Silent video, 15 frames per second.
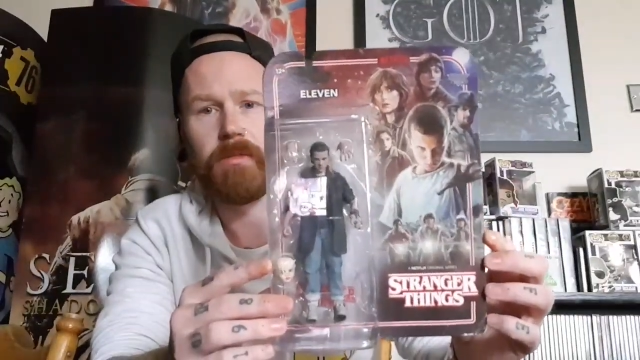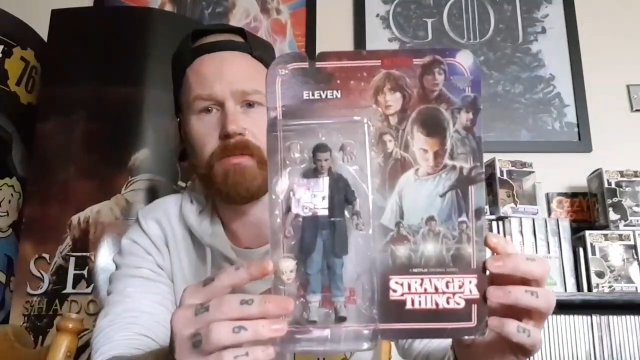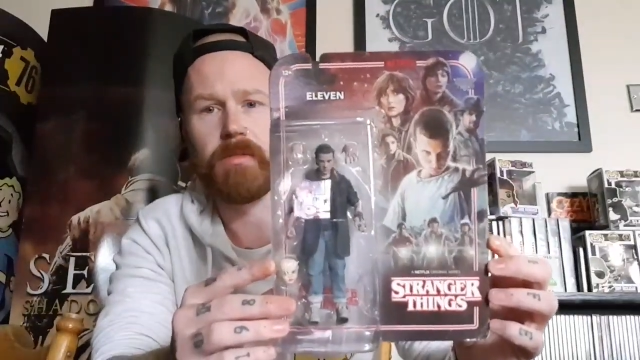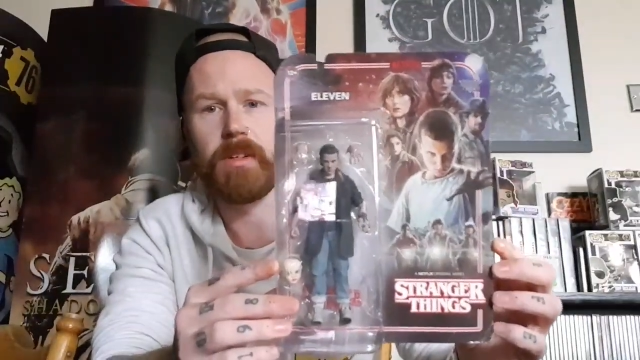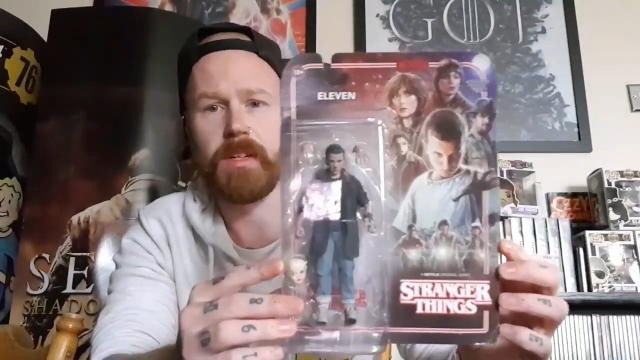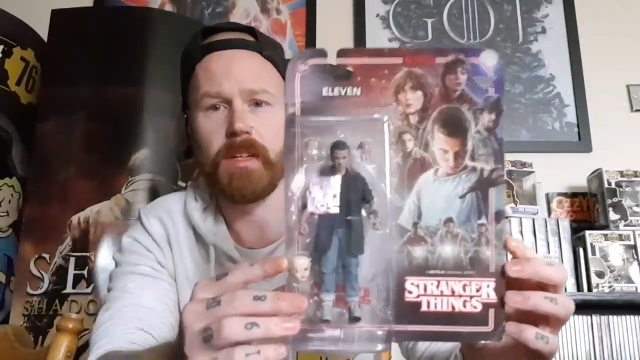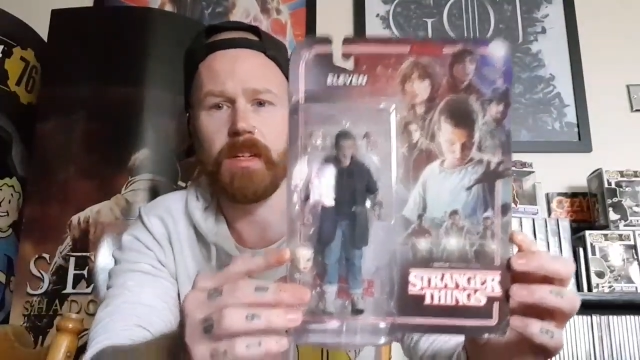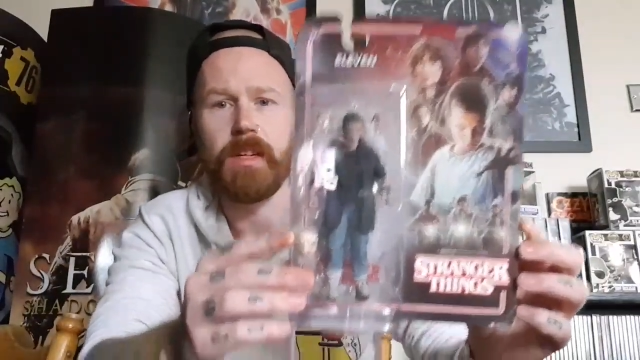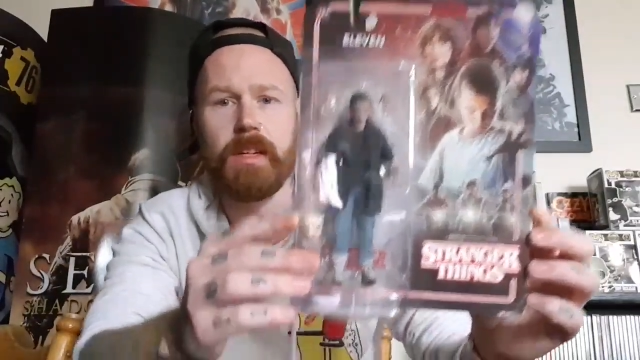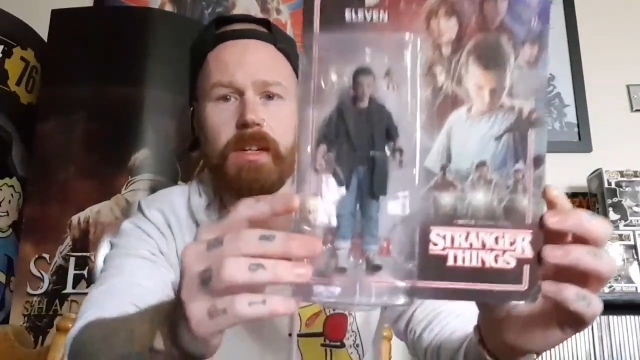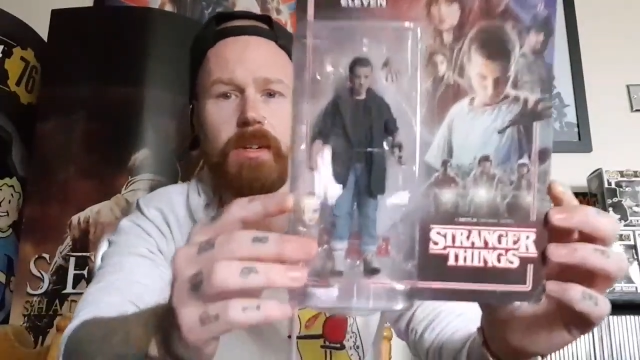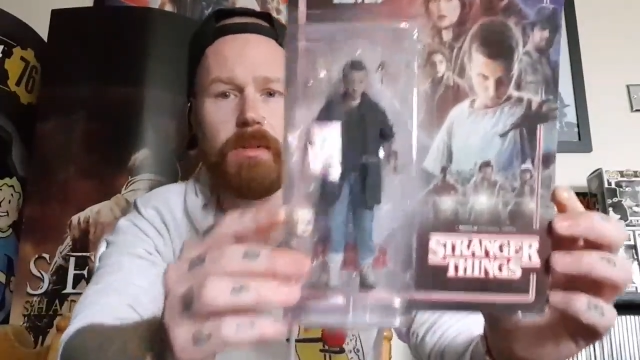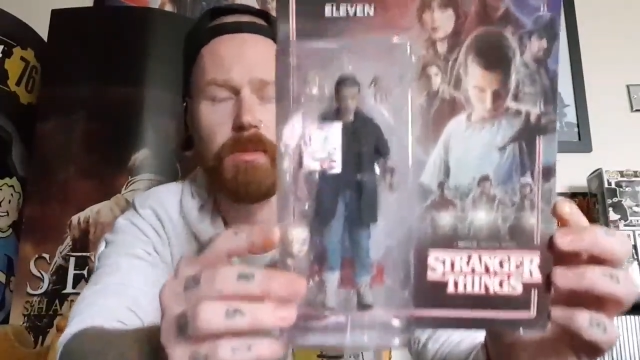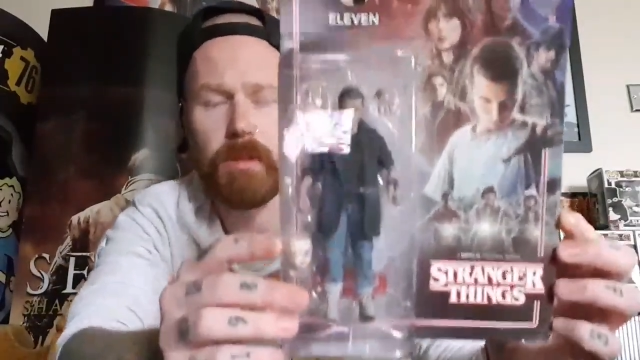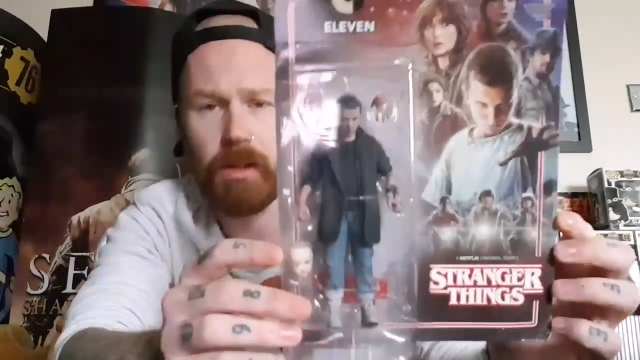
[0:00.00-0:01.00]
Really
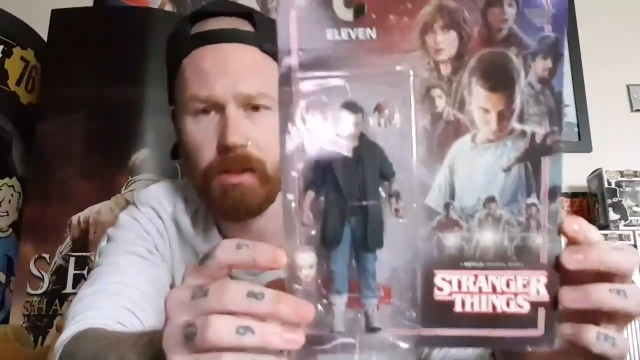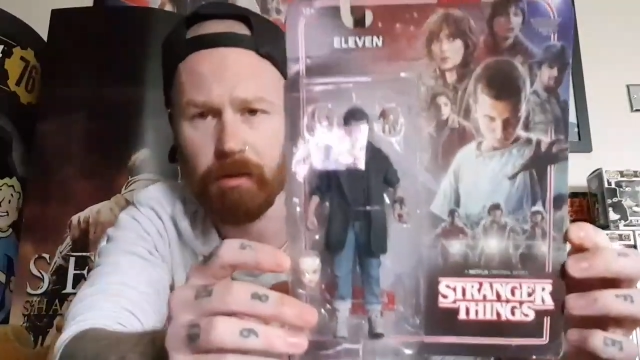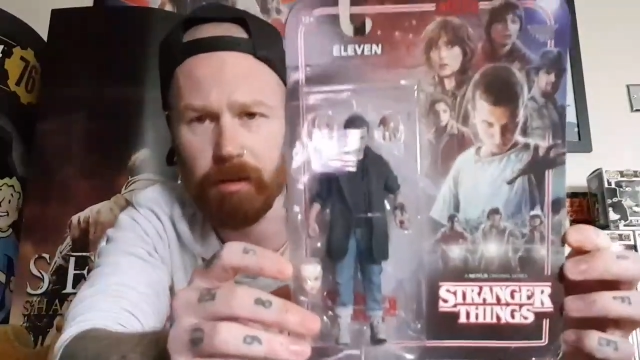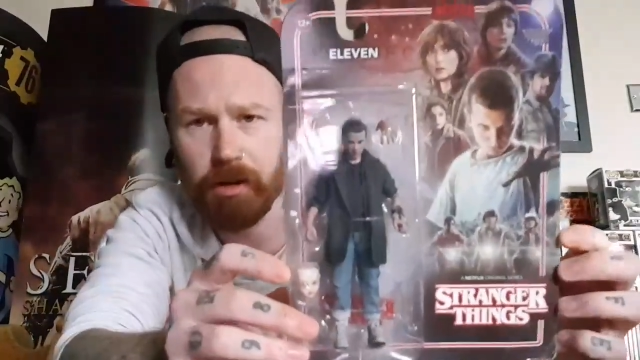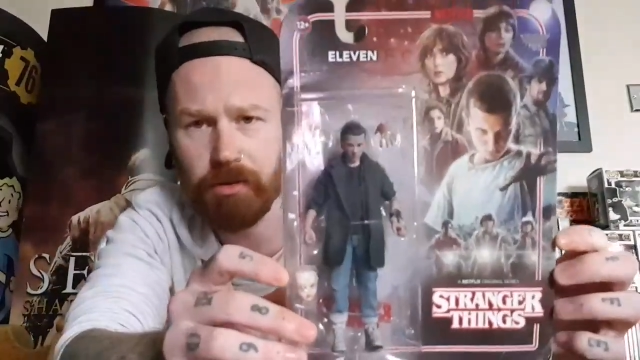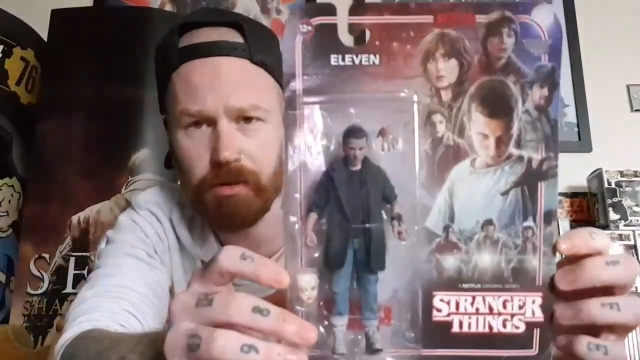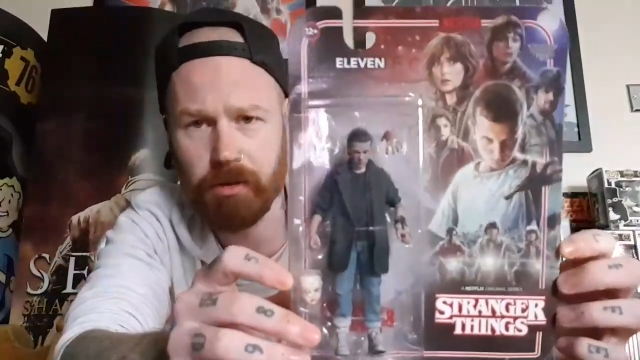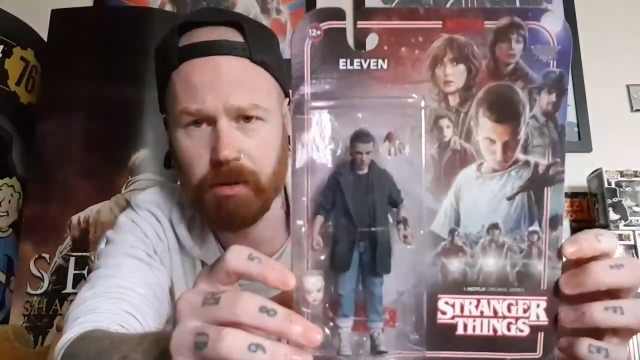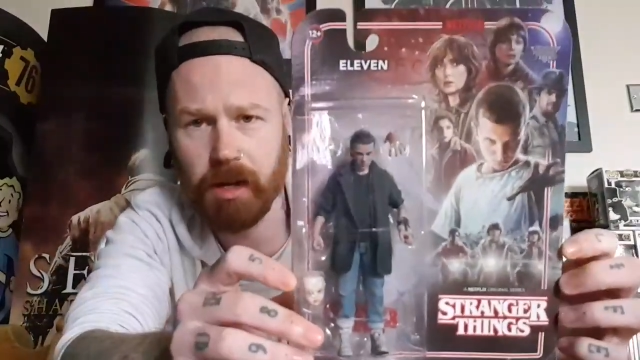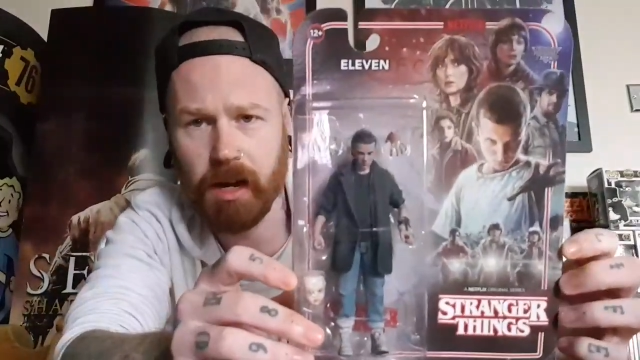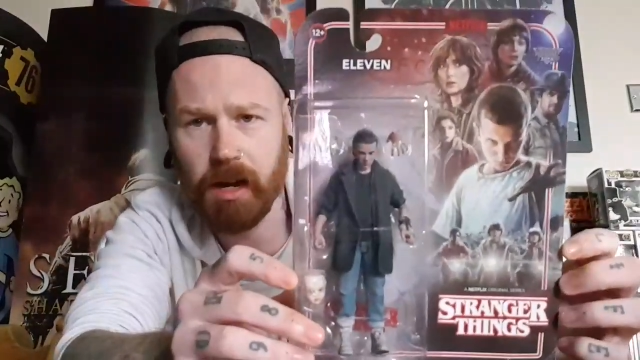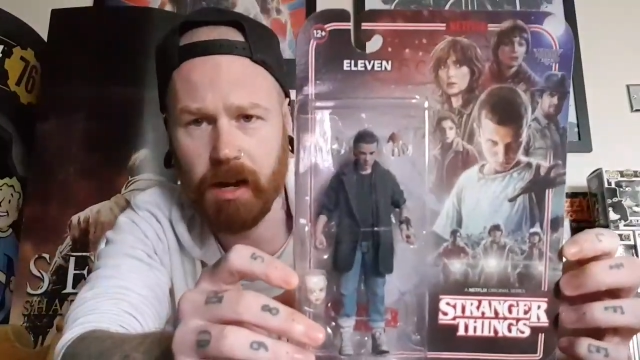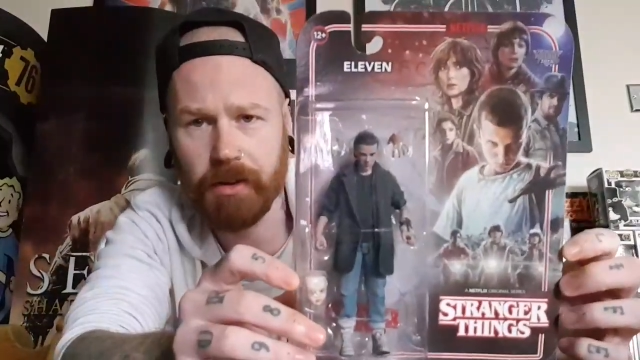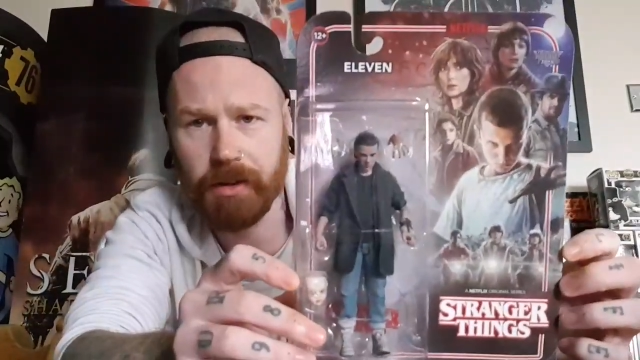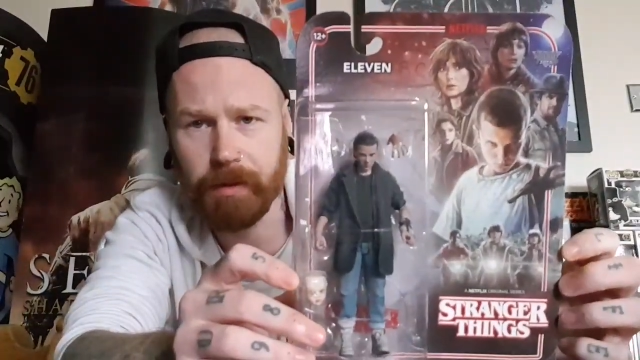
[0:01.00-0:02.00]
cool on the retro
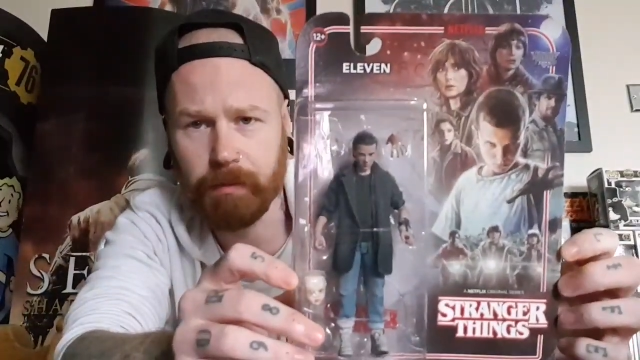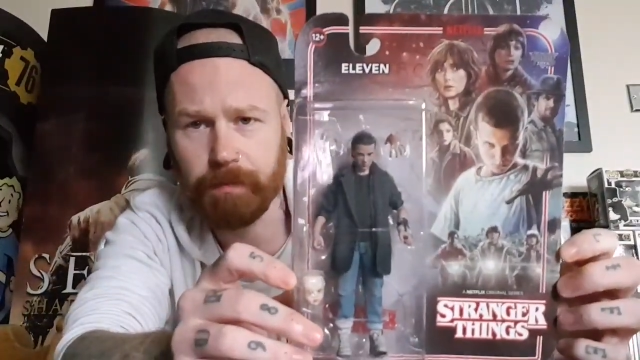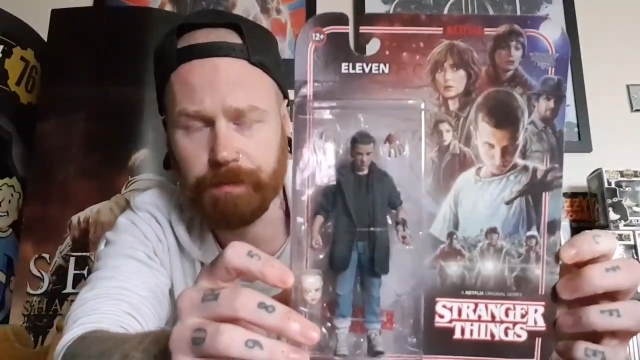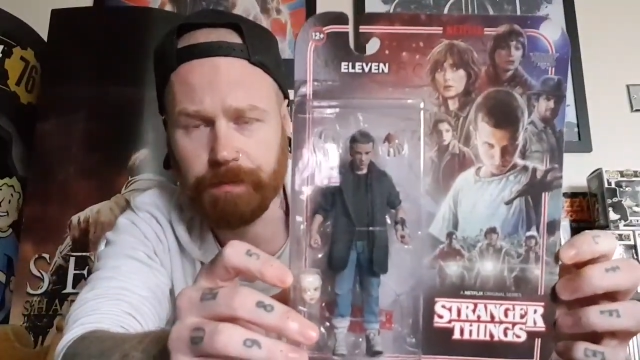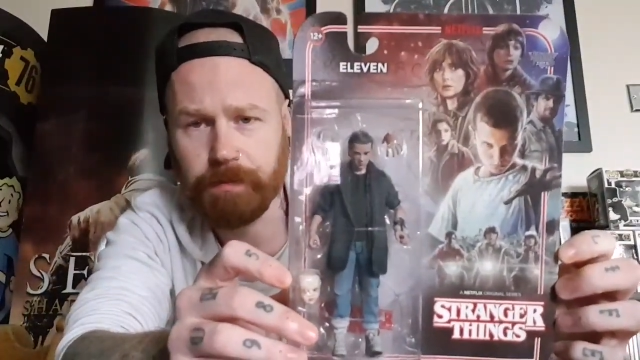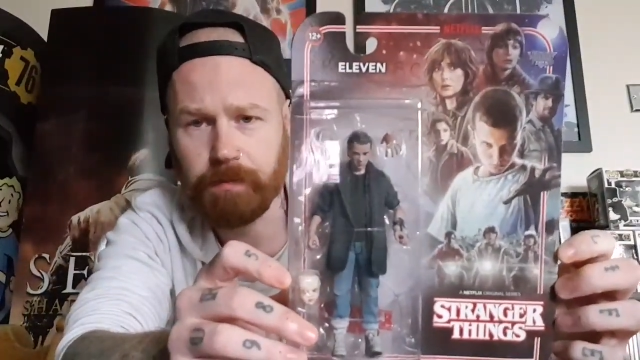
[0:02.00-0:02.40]
carding.